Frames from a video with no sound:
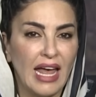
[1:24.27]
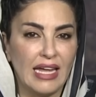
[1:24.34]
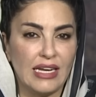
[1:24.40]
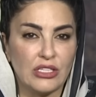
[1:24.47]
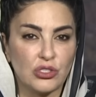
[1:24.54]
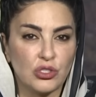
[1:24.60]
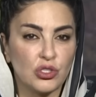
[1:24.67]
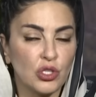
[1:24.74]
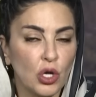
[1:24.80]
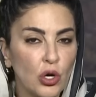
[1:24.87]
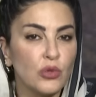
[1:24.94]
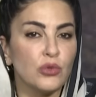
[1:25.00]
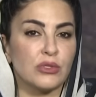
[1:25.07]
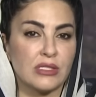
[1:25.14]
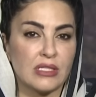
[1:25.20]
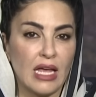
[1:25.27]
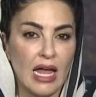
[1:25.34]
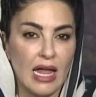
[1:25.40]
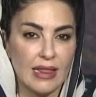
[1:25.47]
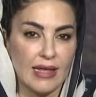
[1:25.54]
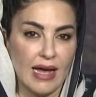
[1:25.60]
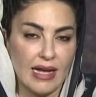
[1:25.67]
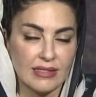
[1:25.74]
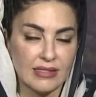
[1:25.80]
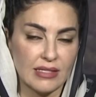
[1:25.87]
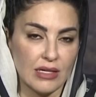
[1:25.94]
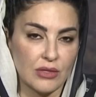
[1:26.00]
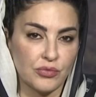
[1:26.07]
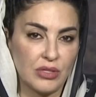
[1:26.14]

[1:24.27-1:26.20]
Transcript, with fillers: and it shows that uh,